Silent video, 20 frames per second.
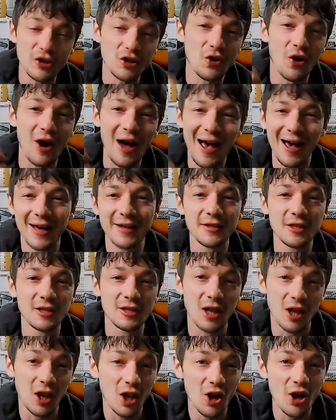your hand has
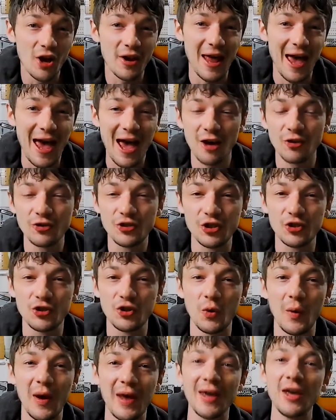learned how to
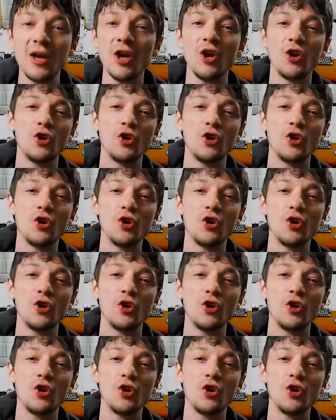do it,